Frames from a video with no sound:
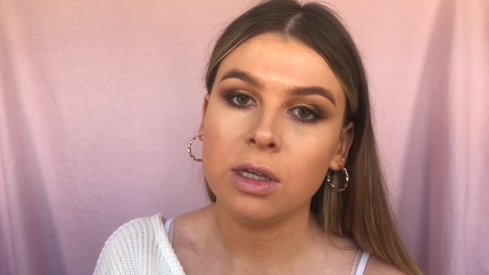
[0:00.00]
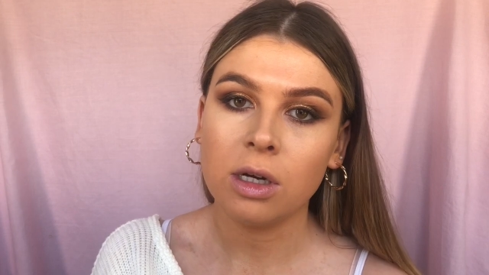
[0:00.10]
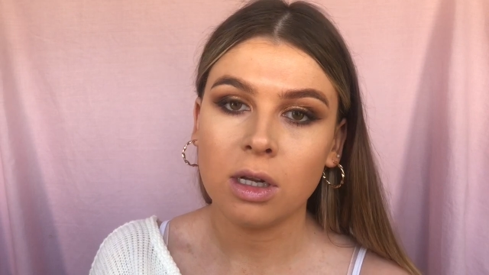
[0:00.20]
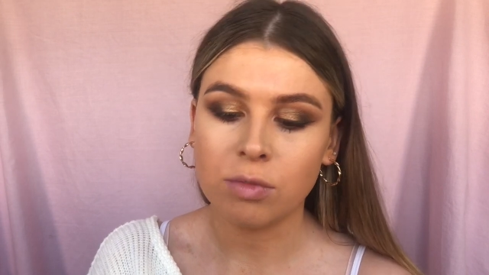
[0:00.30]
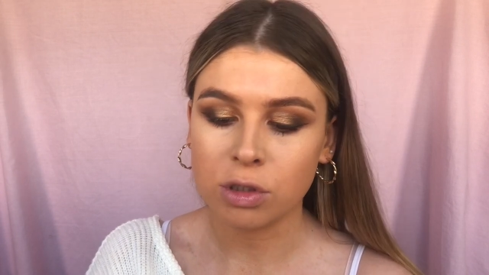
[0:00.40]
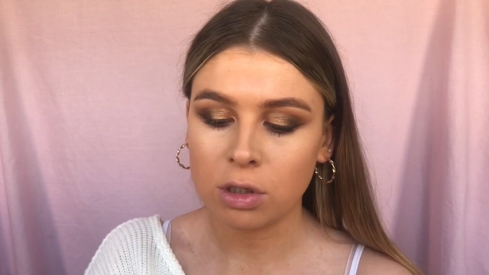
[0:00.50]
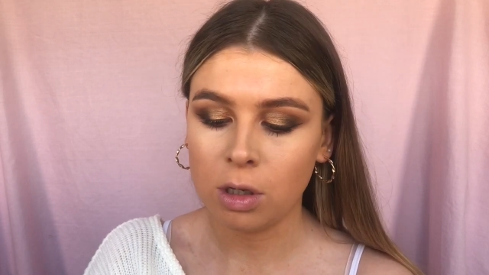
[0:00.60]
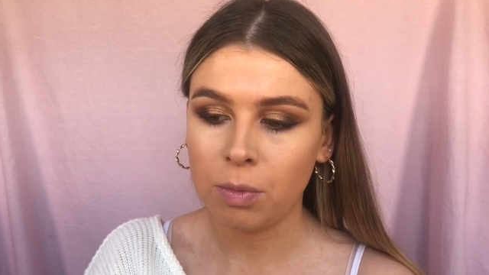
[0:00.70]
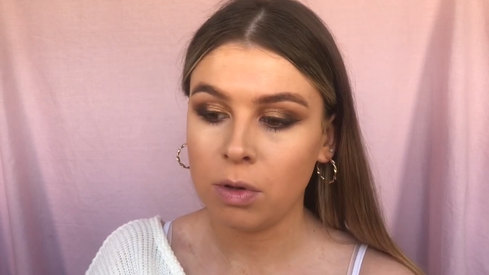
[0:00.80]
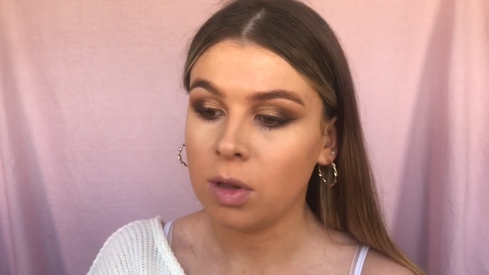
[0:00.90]
and I'm just going
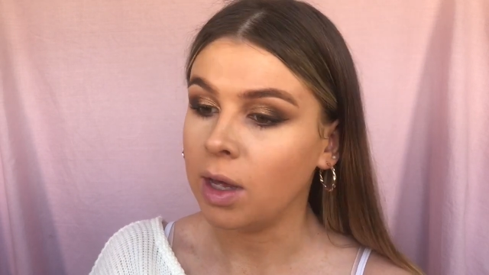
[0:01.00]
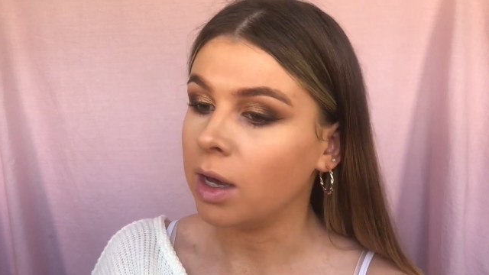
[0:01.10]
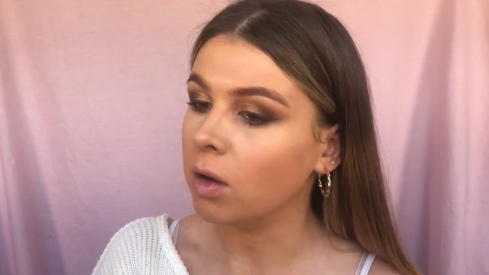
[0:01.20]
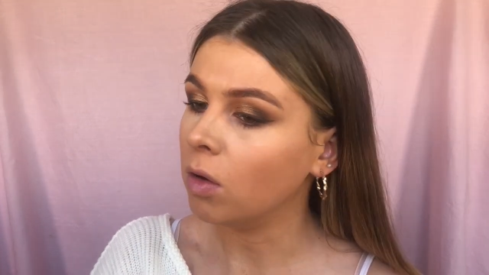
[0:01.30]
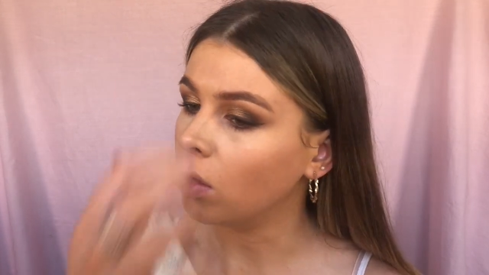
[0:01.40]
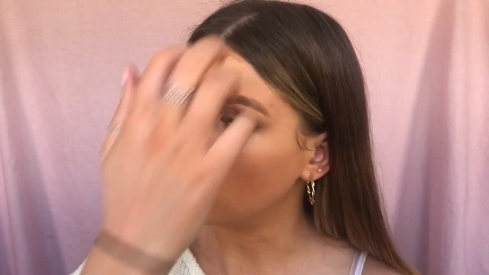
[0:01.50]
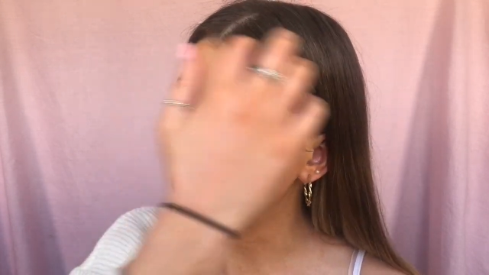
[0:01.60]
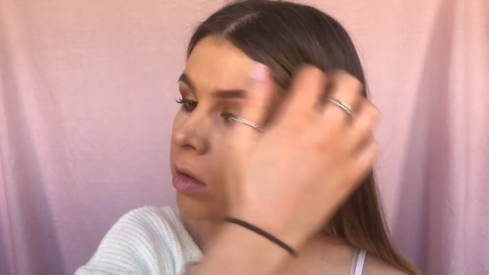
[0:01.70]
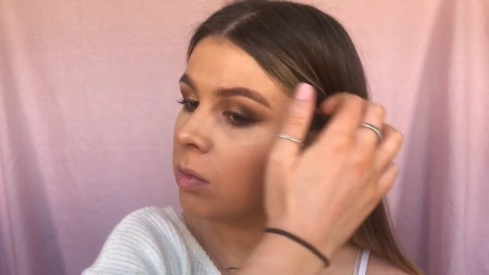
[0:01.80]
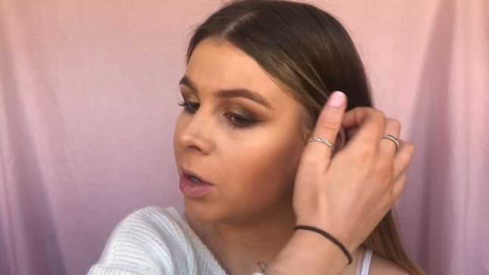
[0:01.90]
to put that
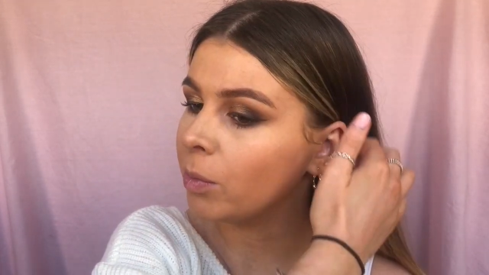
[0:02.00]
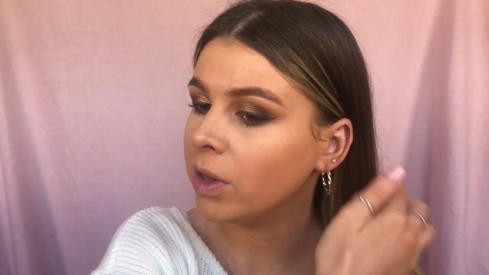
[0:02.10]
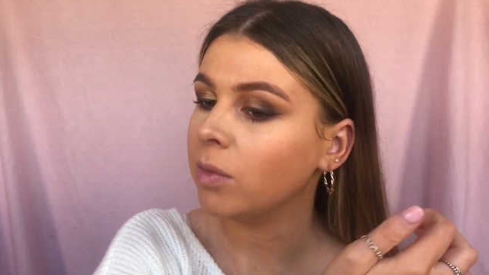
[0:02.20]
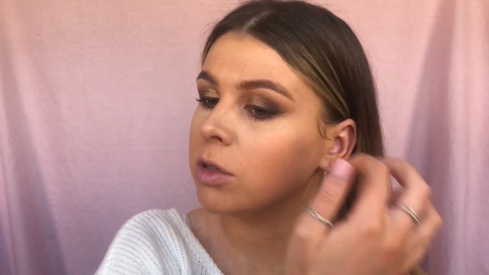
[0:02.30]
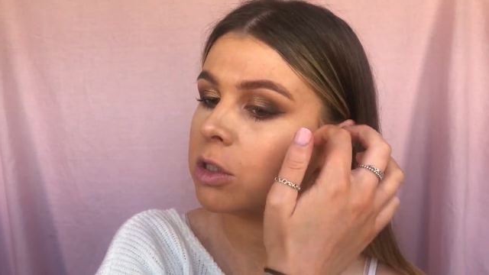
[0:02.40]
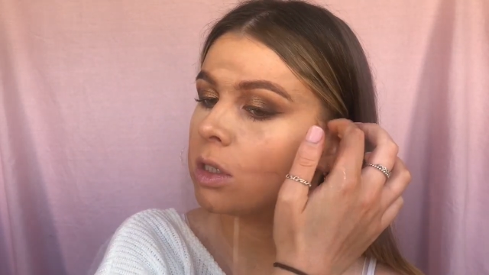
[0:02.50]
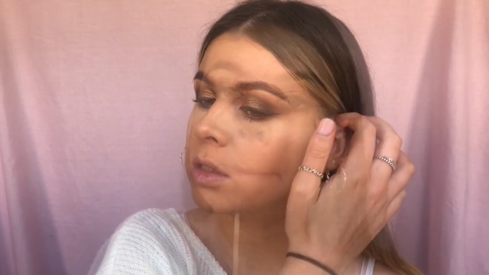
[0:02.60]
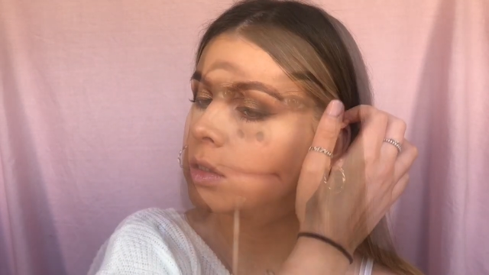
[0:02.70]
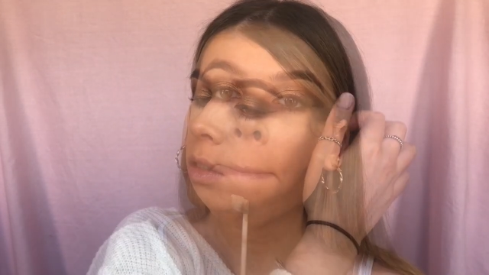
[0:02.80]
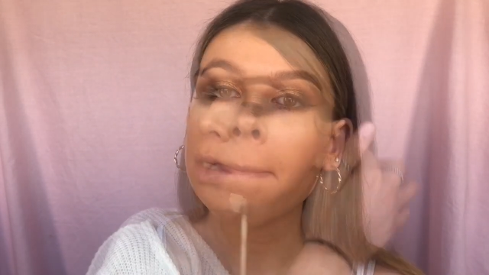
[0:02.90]
on my
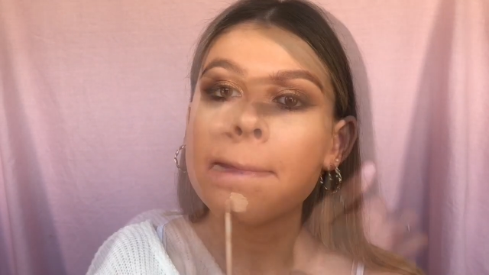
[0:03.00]
blemishes.